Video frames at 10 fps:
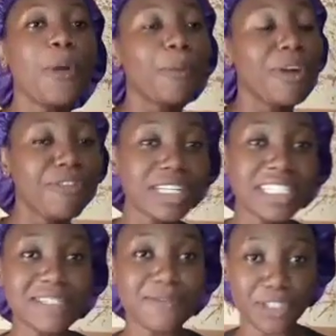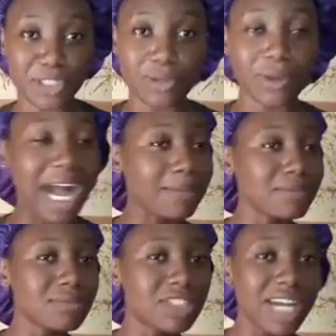but for this video
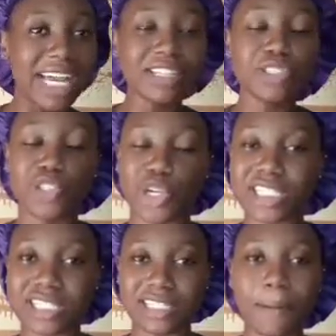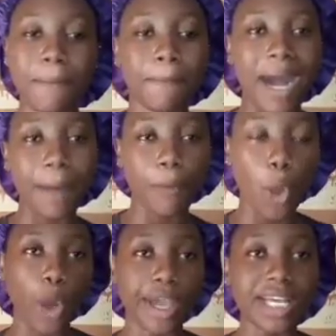I'm trying just the palm
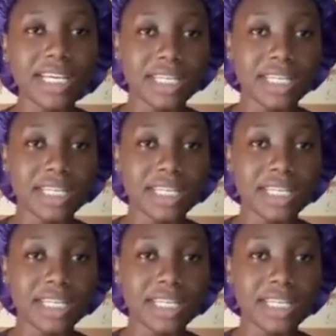oil.